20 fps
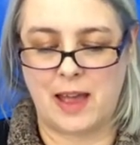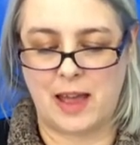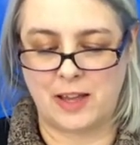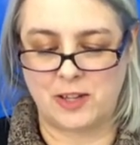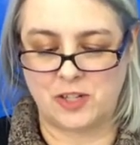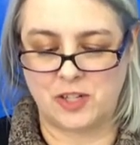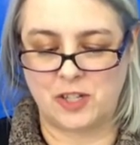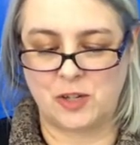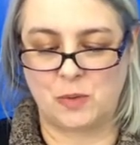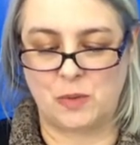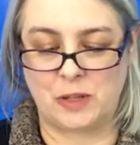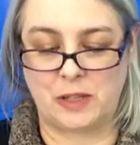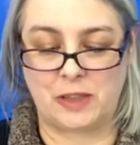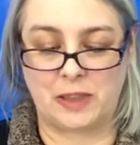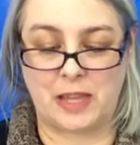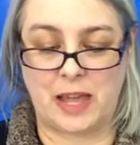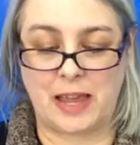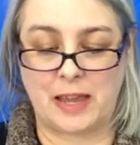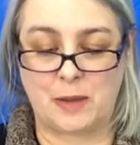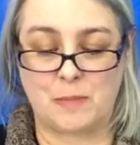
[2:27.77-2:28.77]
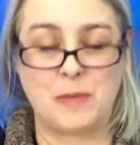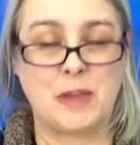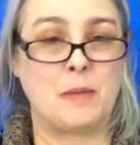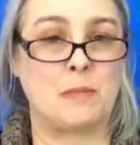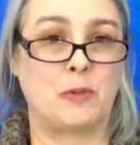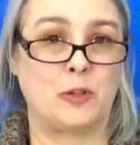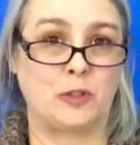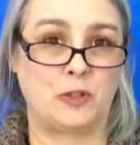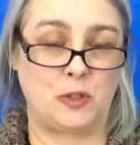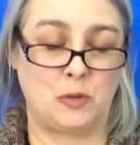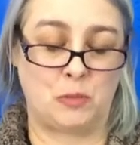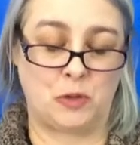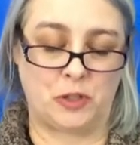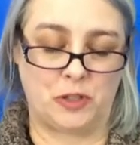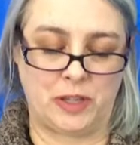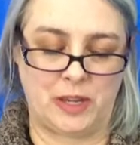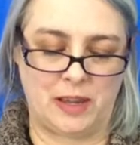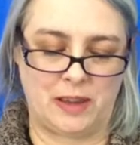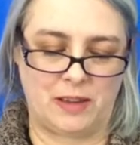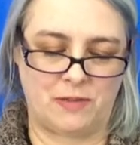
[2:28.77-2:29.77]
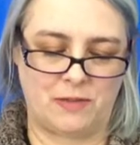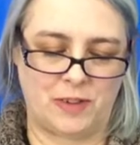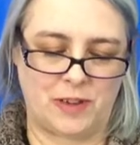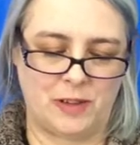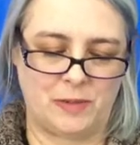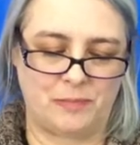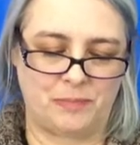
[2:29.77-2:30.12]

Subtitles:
as she would like people to believe.